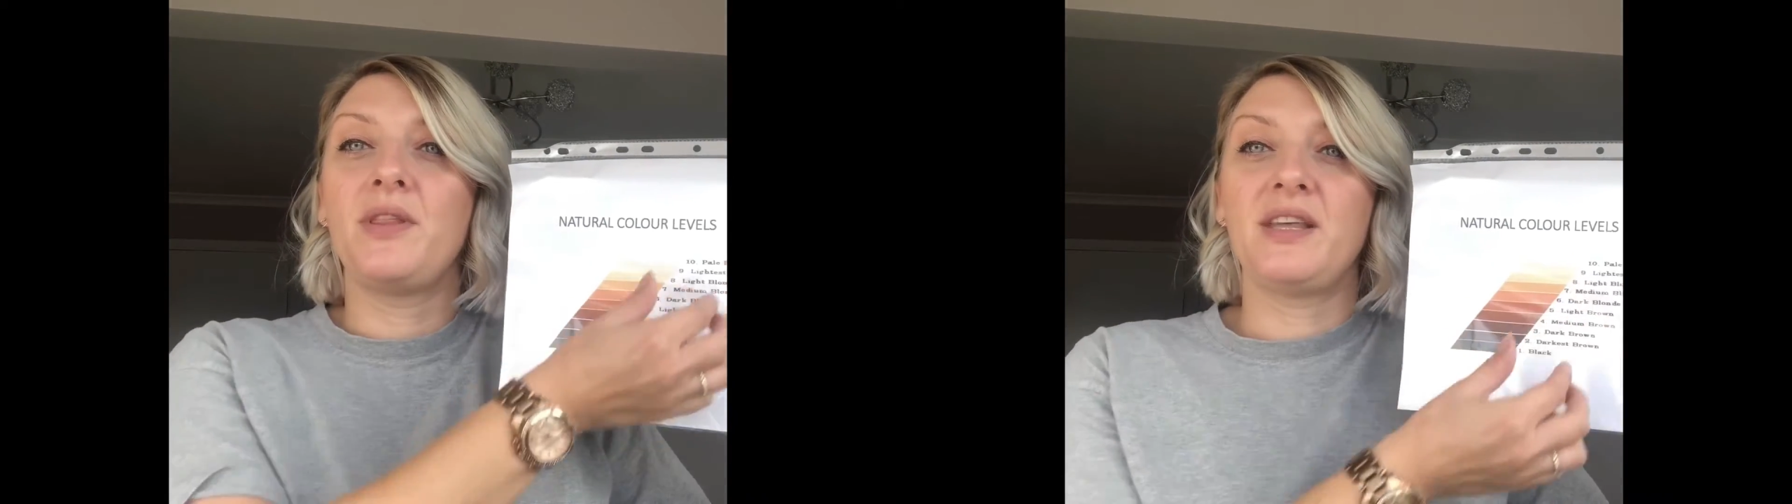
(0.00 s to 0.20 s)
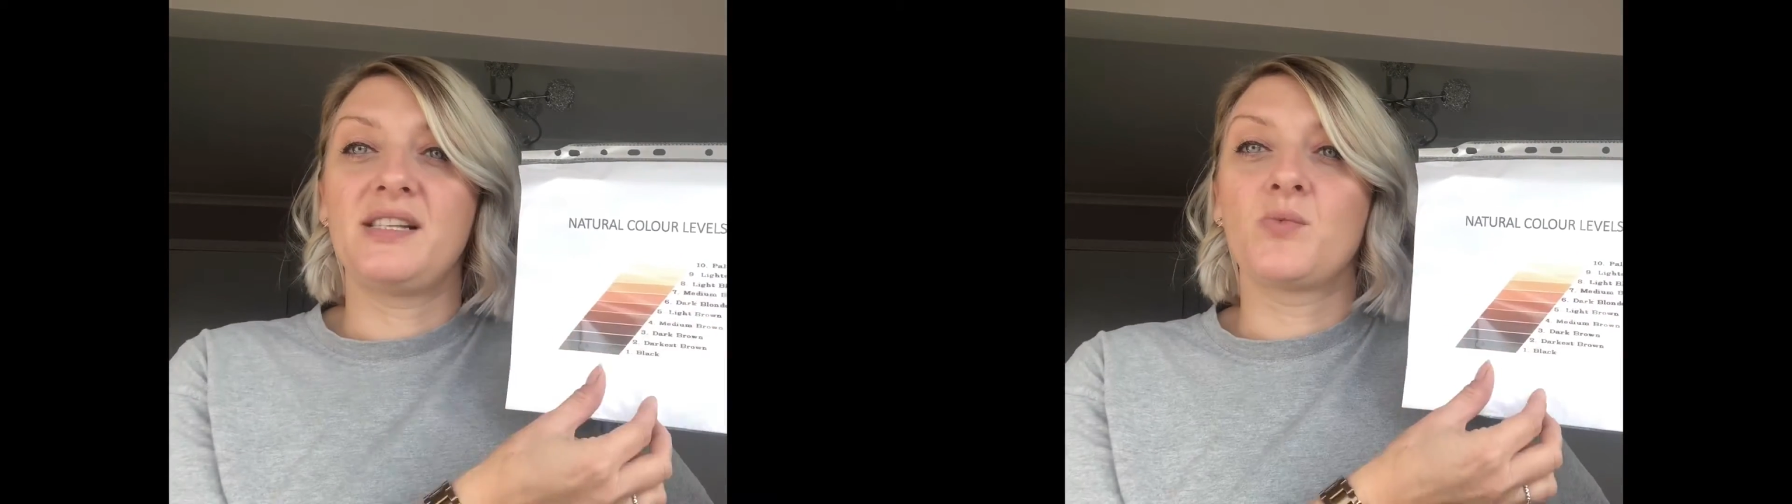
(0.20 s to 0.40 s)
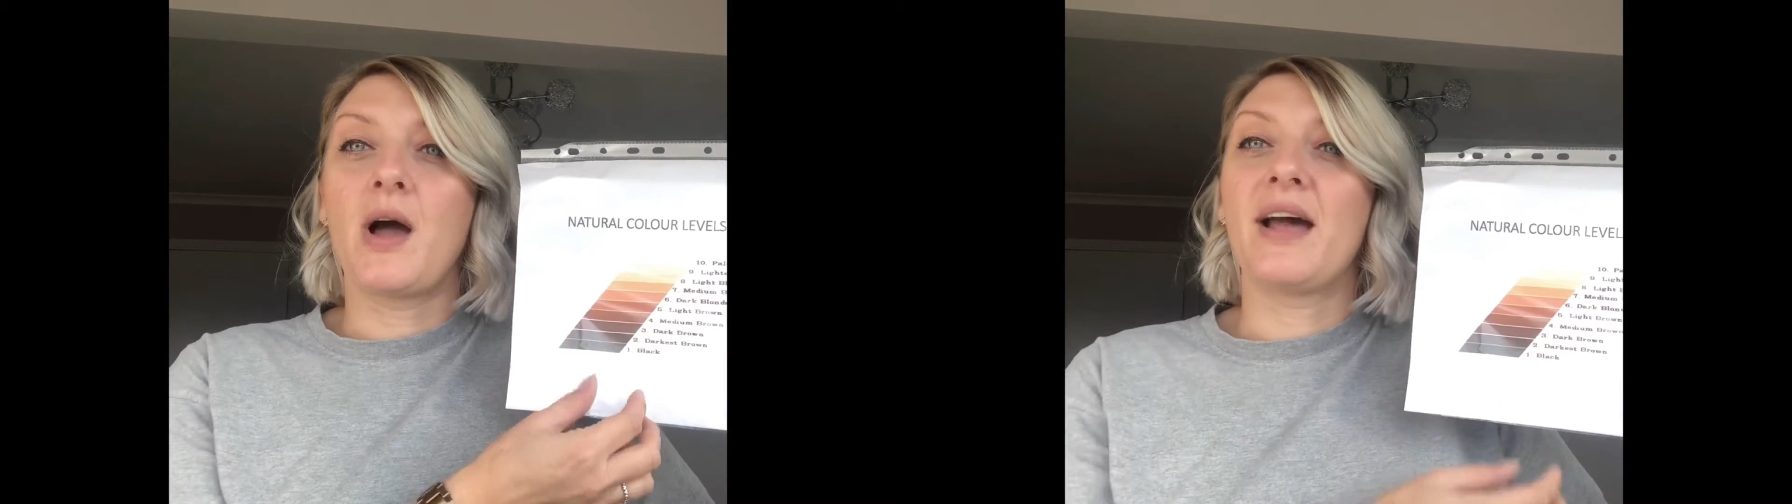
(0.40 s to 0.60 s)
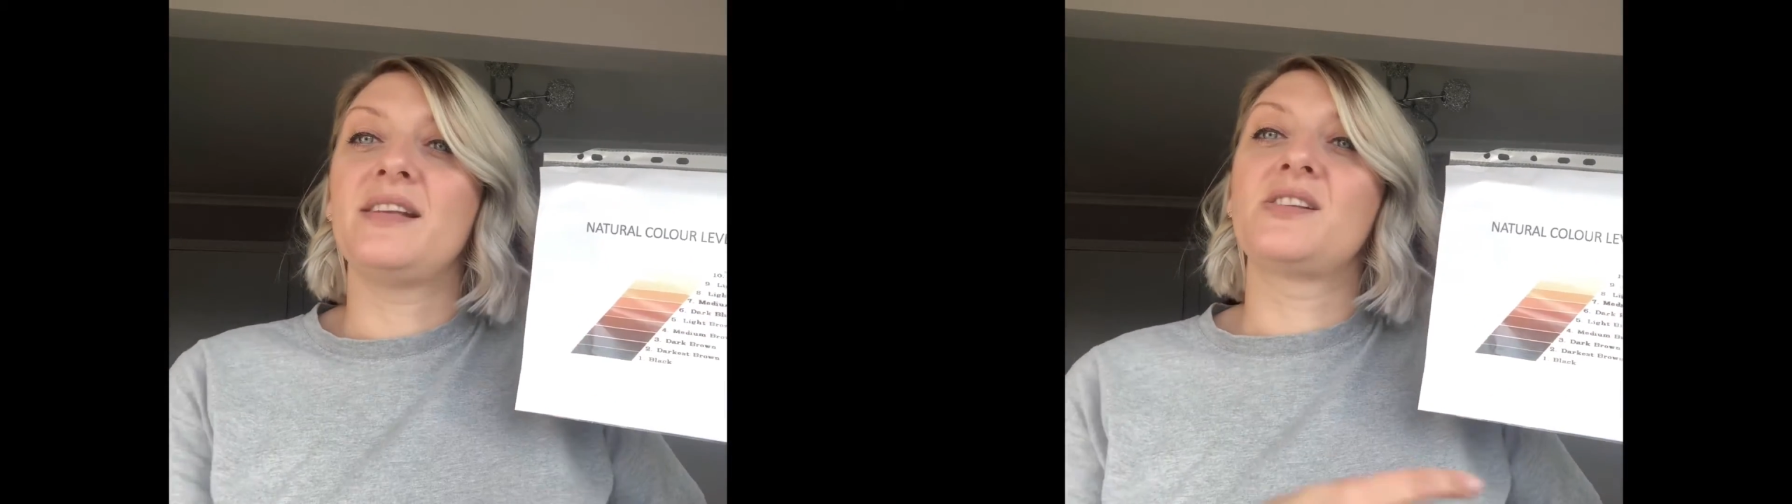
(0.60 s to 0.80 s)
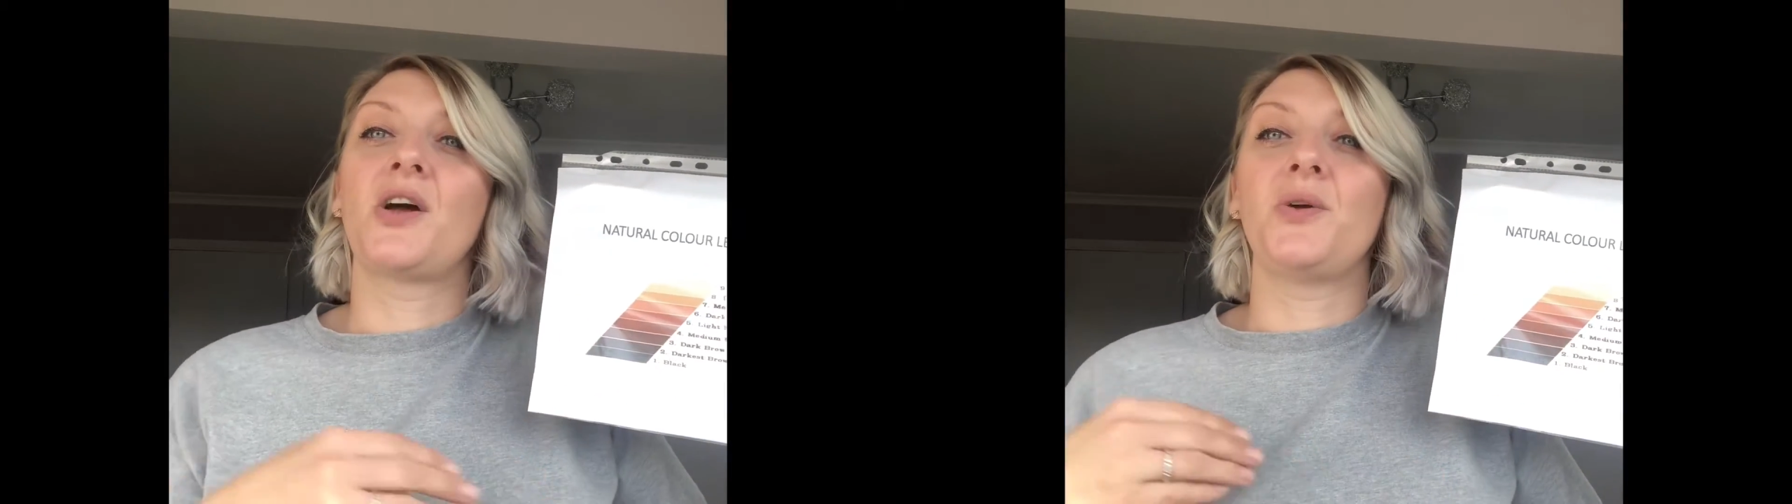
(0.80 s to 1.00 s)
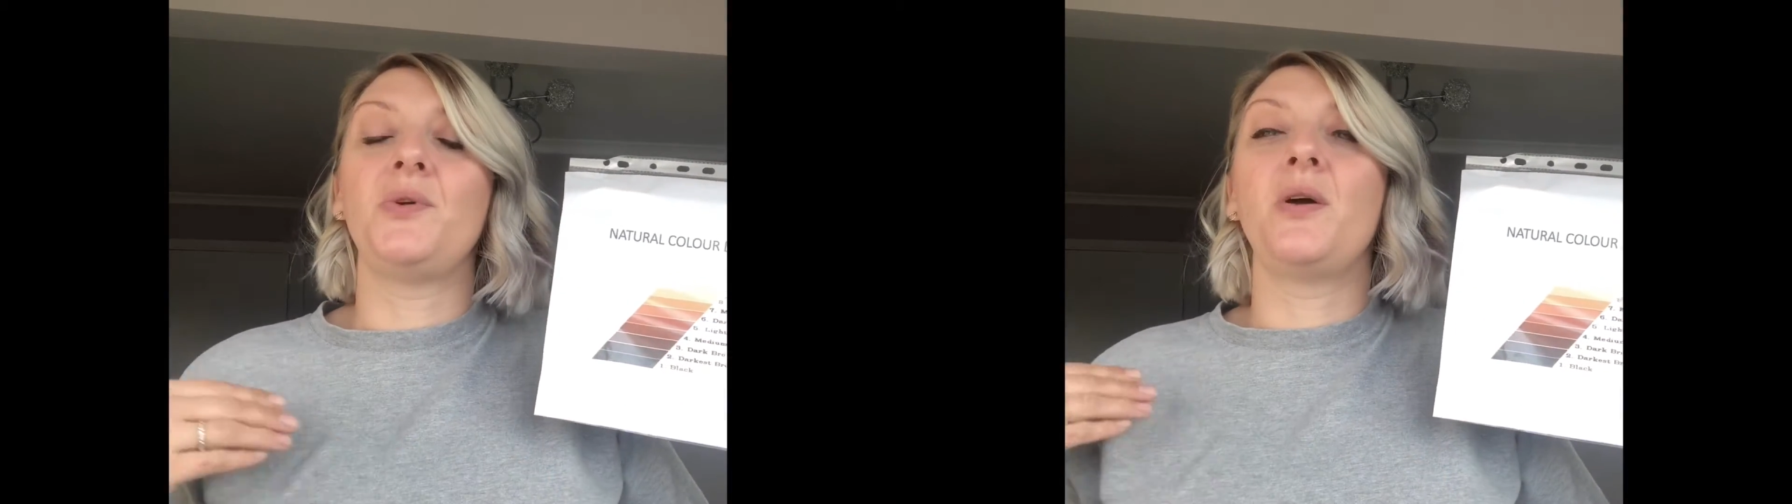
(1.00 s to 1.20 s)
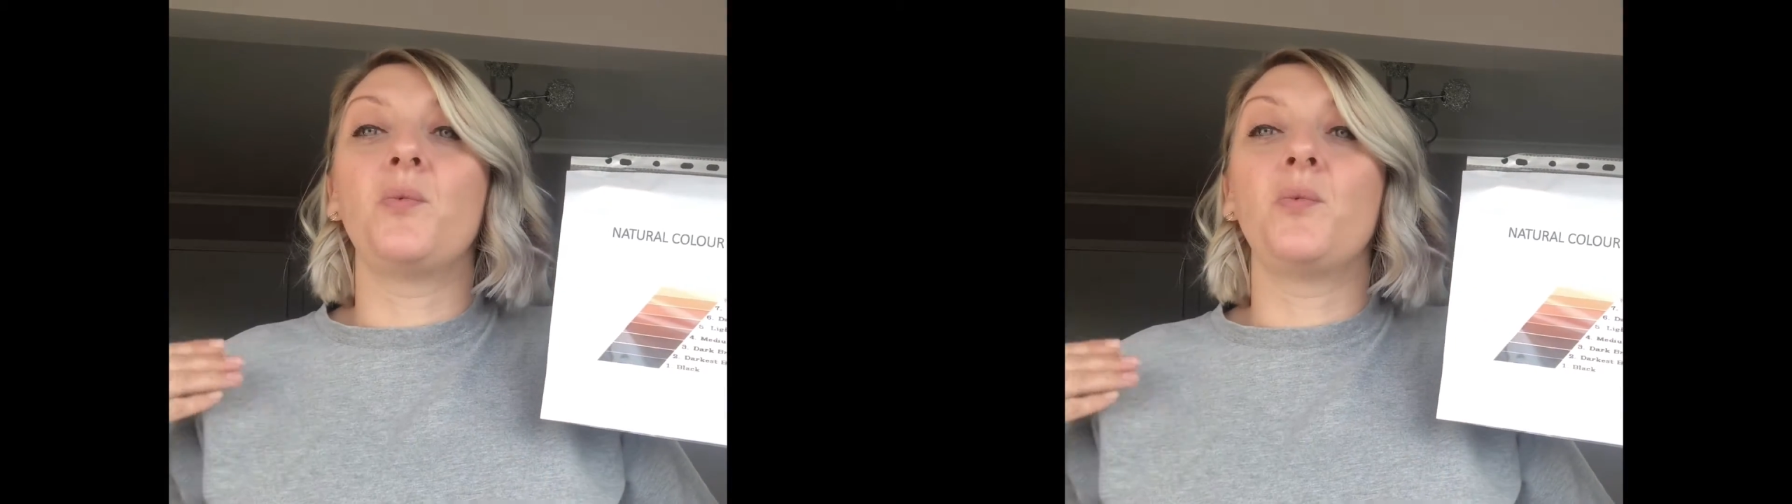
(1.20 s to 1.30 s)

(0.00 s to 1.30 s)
this way, so